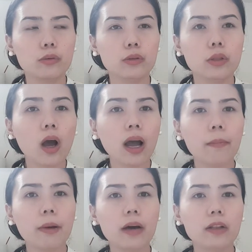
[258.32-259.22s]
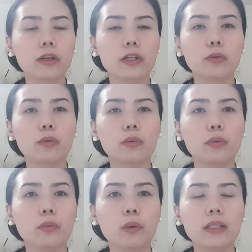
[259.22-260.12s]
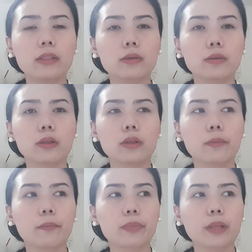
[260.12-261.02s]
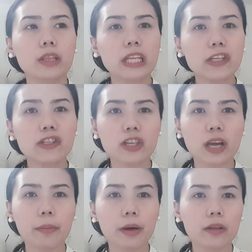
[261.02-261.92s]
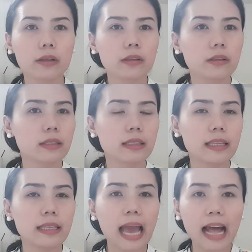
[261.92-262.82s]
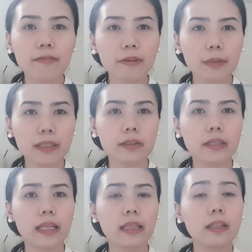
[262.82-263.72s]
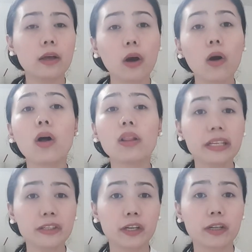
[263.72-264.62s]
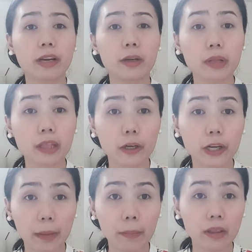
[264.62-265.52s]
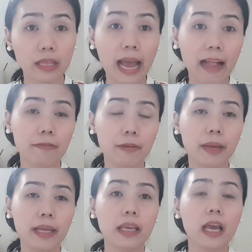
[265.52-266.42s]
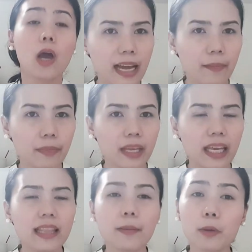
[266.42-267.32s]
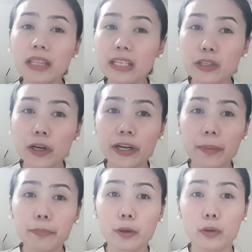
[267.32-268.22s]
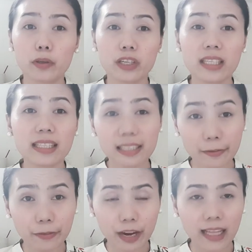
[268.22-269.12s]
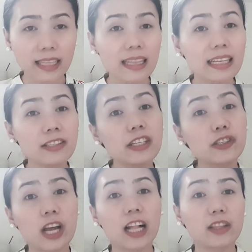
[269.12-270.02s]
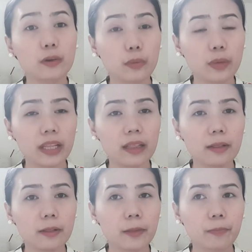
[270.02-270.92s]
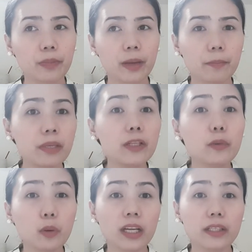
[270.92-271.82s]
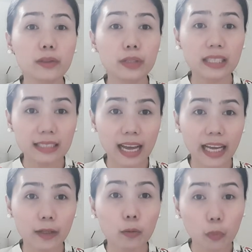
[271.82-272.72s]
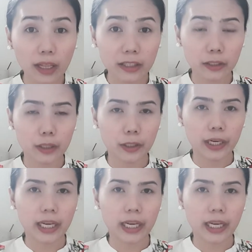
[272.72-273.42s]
talk about or to wants to teach about the alphabet today, then all the children will learn about the alphabet. In a Montessori approach, it's different. It is the child who will be the one to decide what to learn.